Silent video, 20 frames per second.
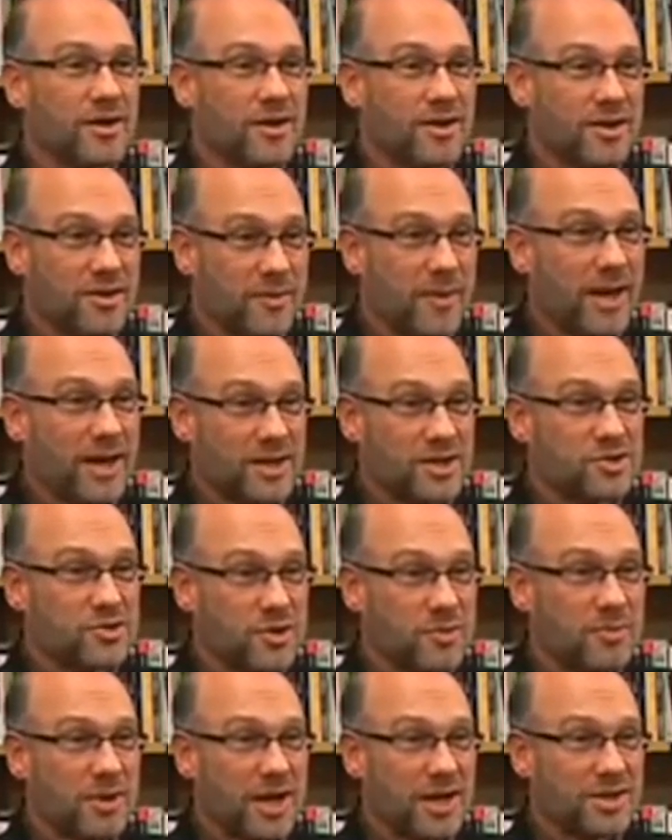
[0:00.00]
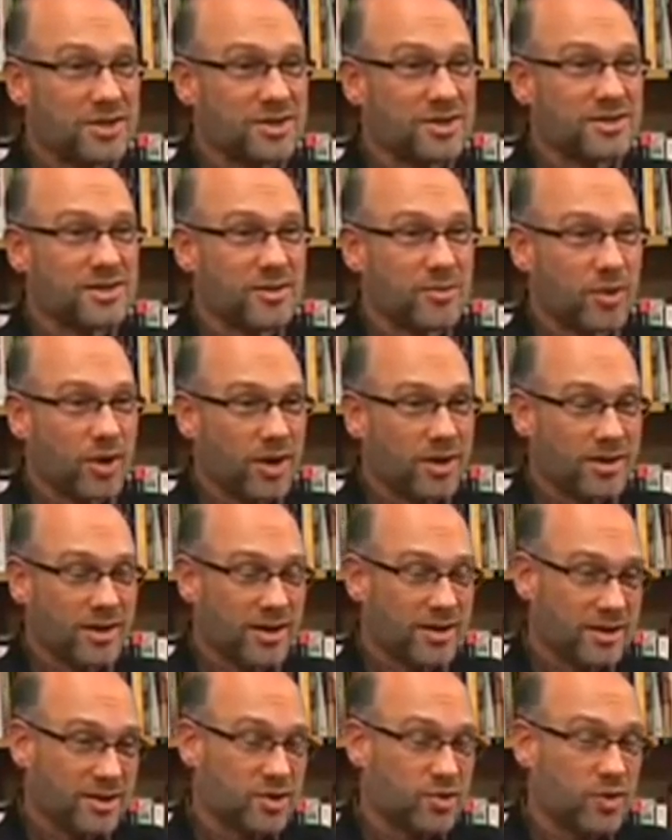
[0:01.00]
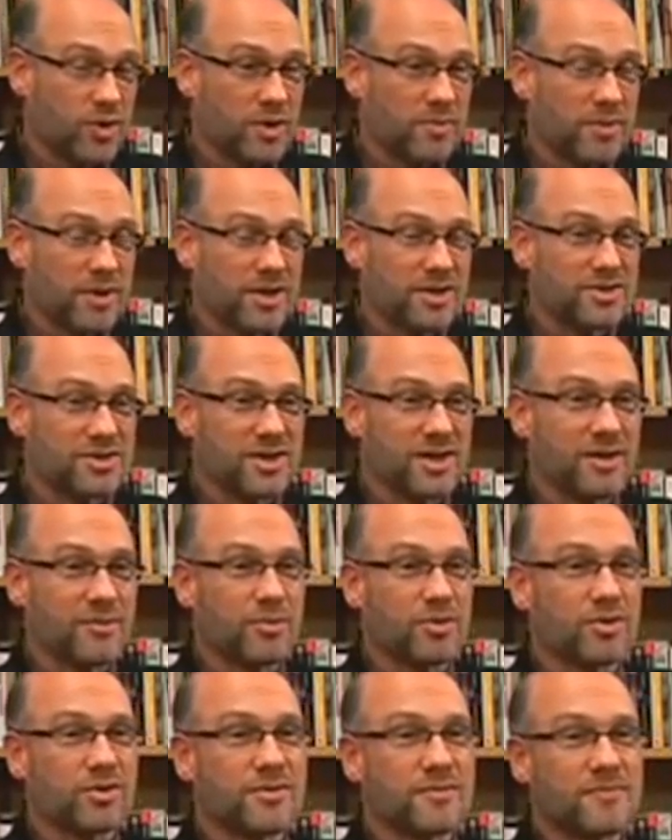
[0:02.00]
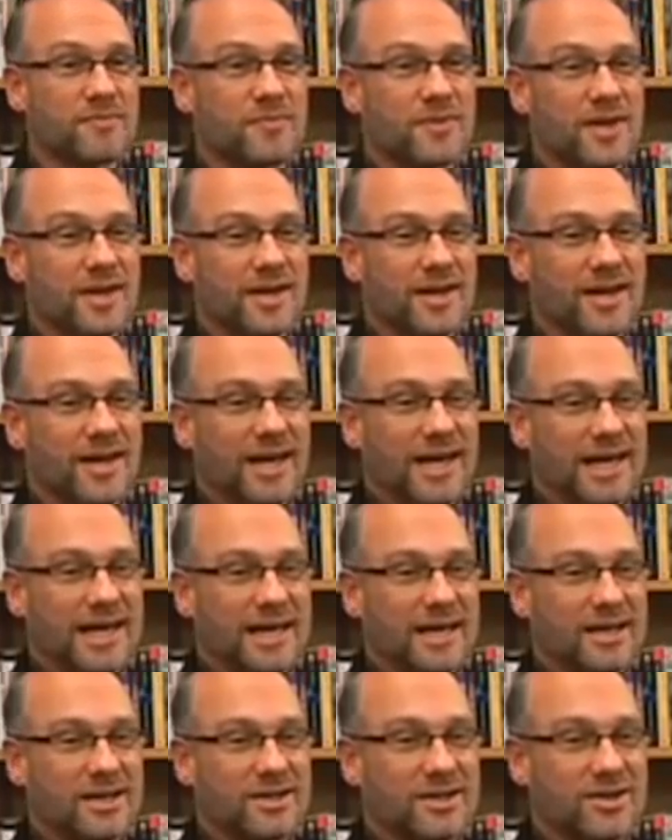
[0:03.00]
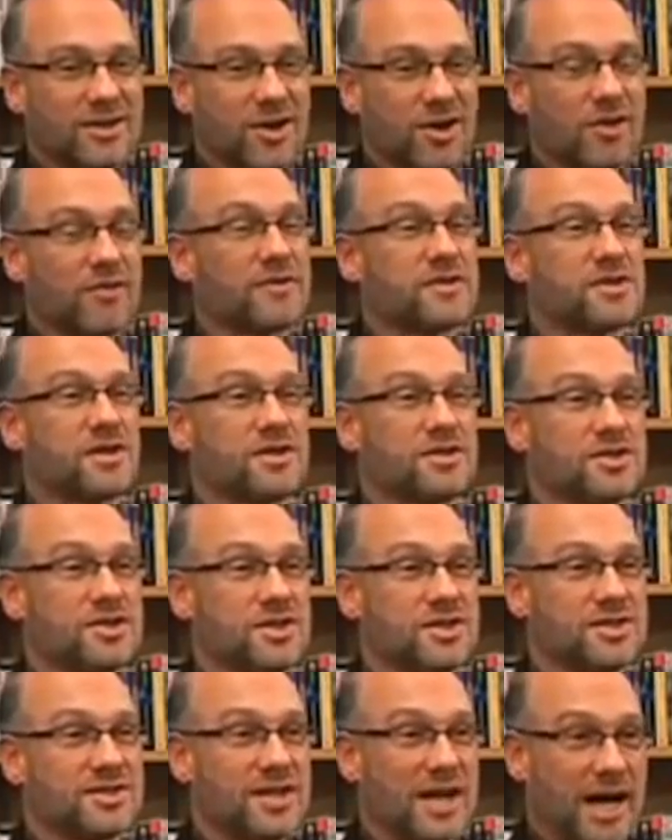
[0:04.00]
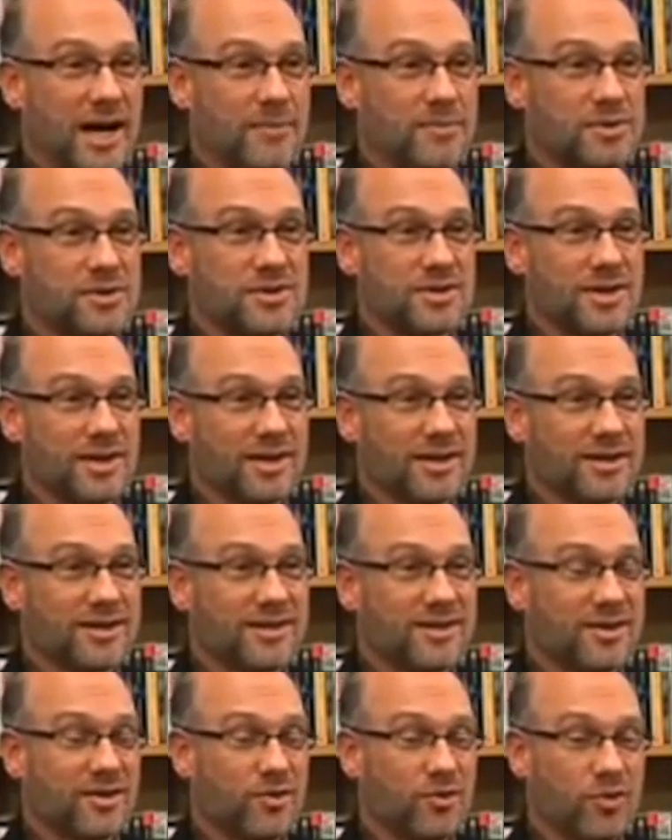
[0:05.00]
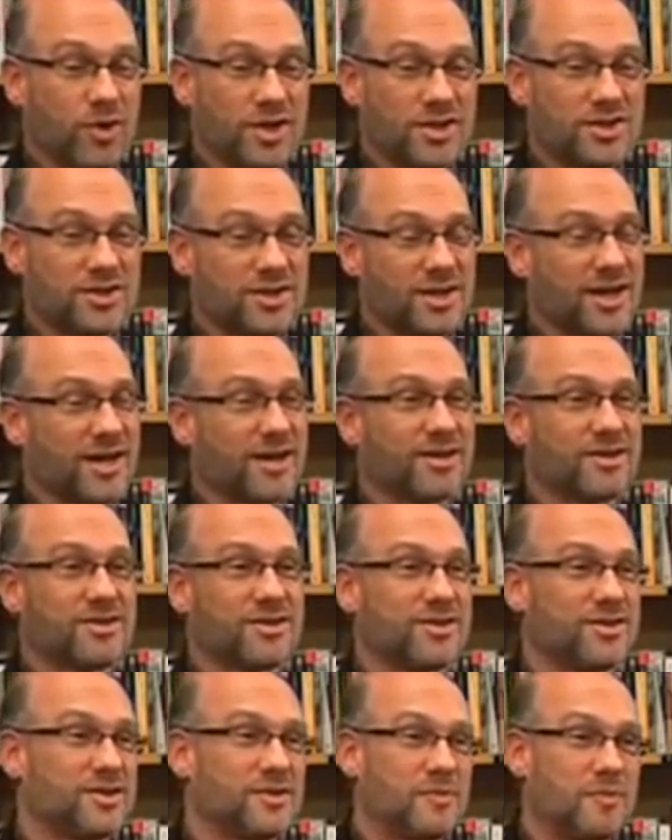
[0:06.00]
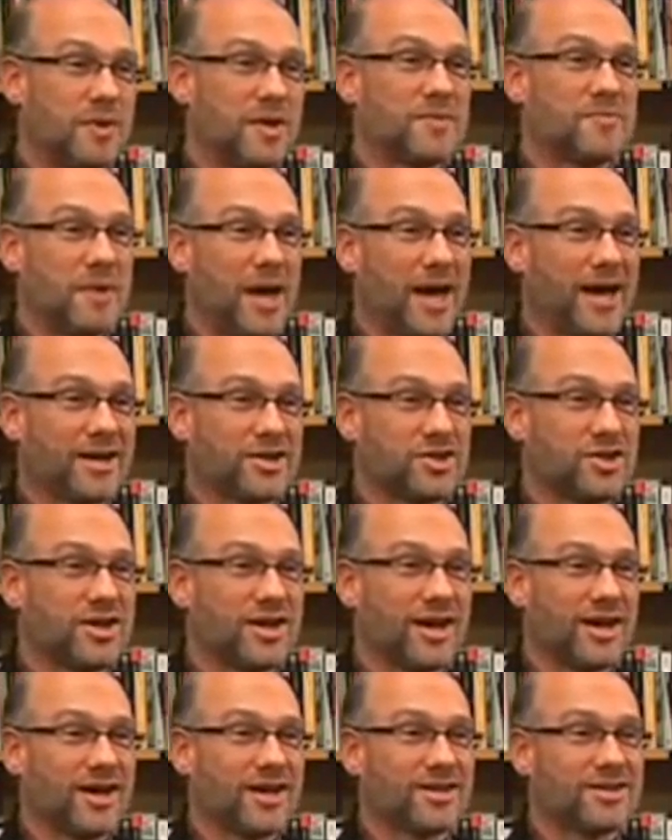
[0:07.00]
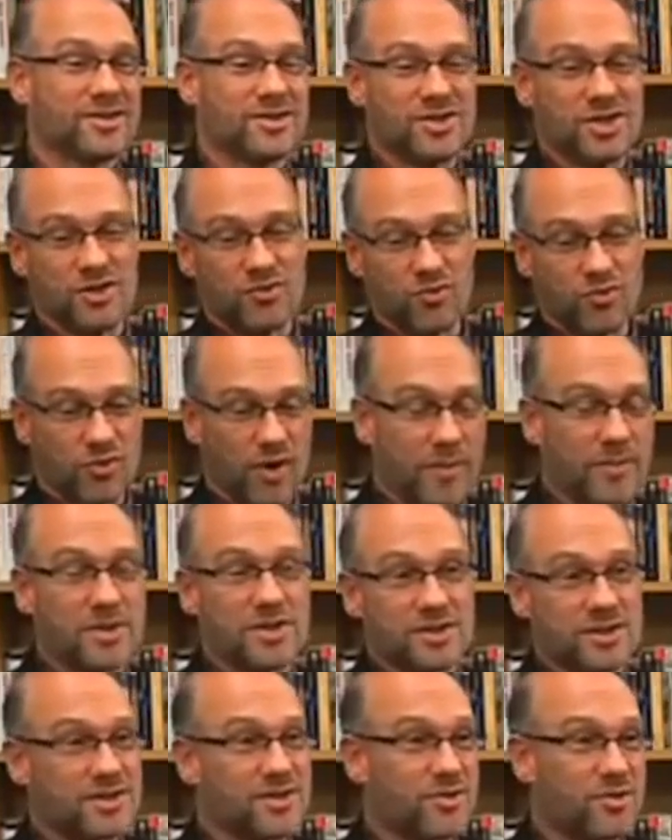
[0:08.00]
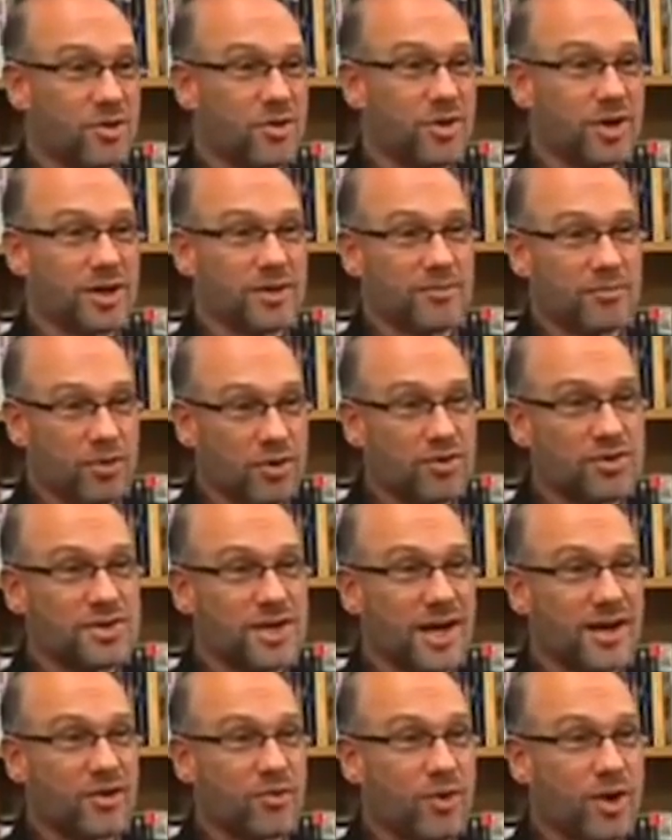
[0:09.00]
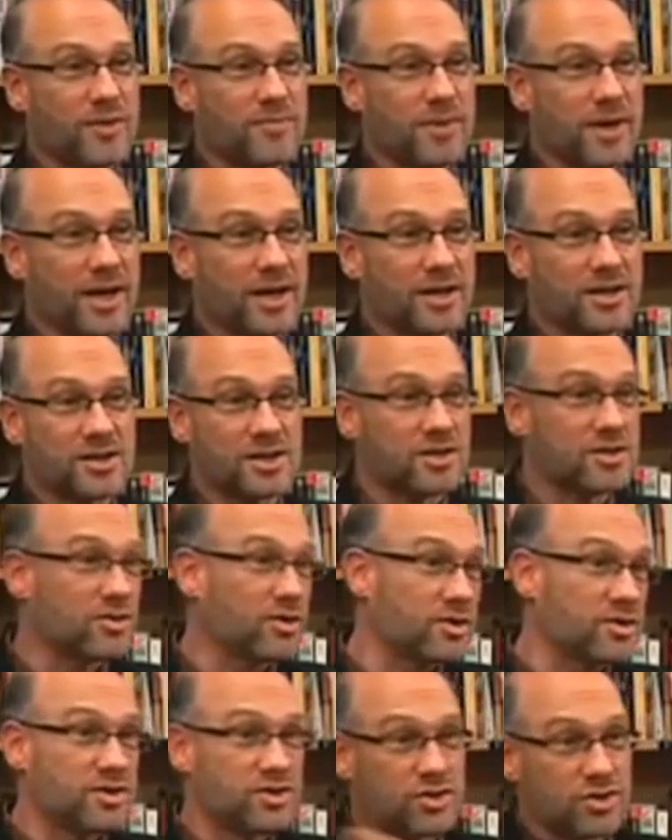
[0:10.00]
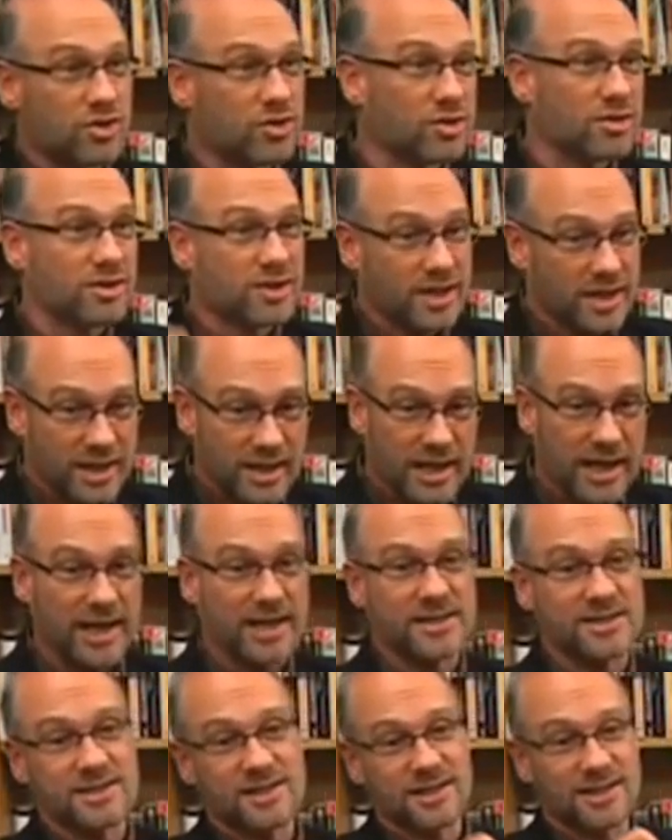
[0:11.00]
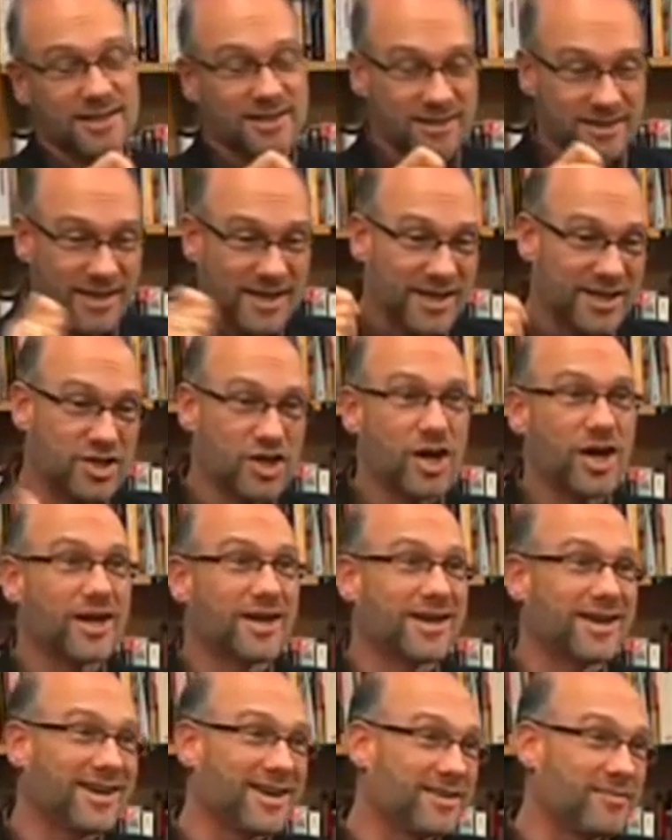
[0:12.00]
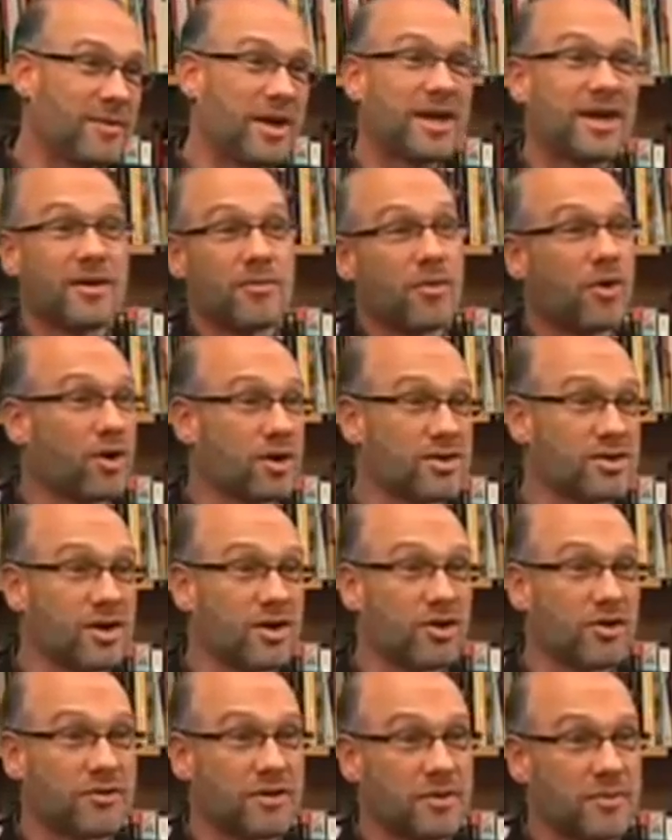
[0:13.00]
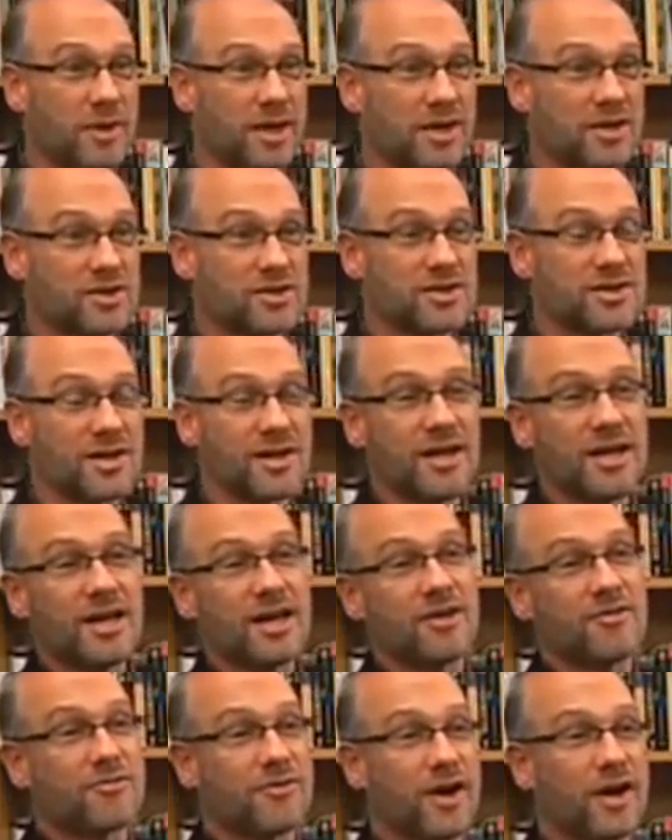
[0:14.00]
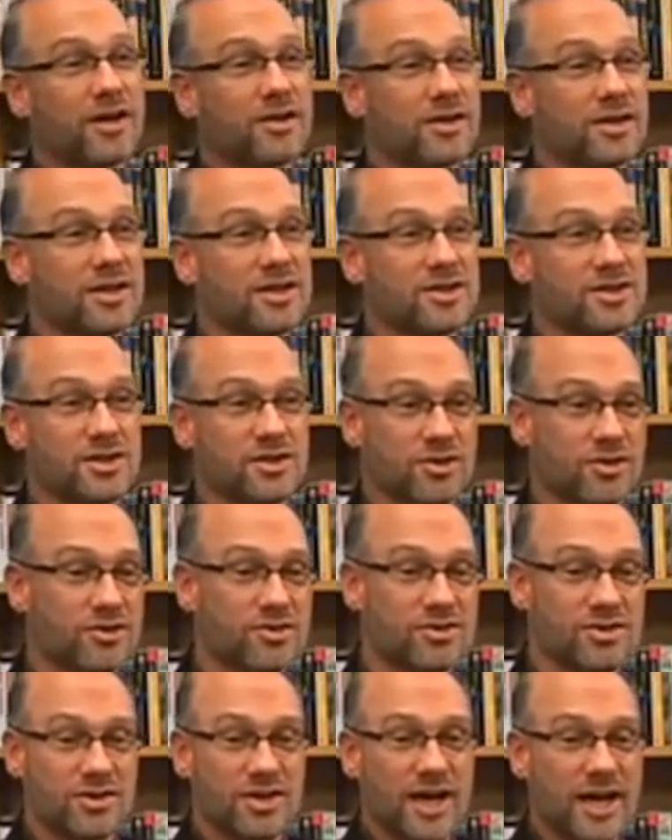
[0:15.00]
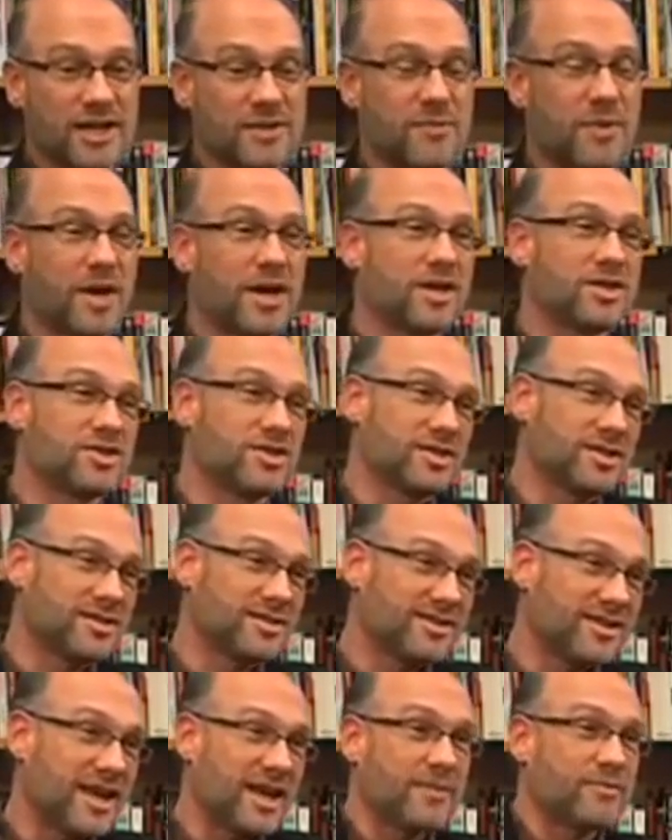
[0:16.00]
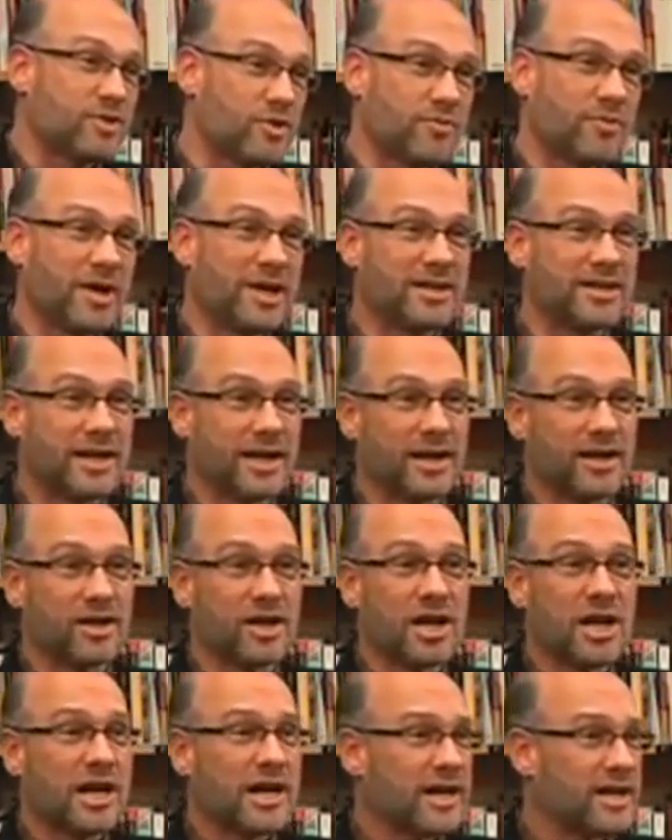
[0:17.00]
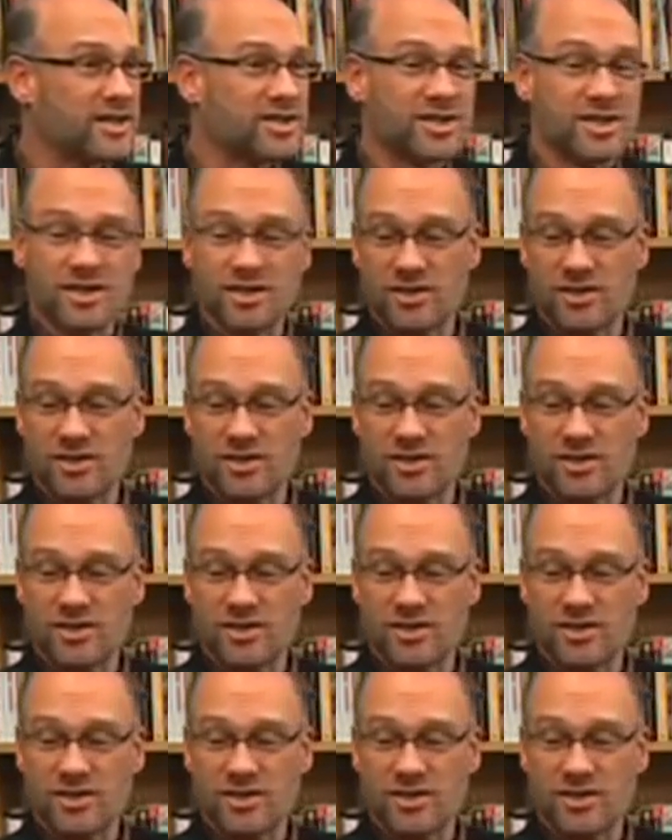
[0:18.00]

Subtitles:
the manuscript pages. I brought, I think, 20-page sample. And all of a sudden she stops and reaches down to this big bag she had, and she rummages through it and pulls out a red pen, and she starts circling and X-ing and checking and making marks all over the pages. And finally she turns the last page, she slams her pen down, and she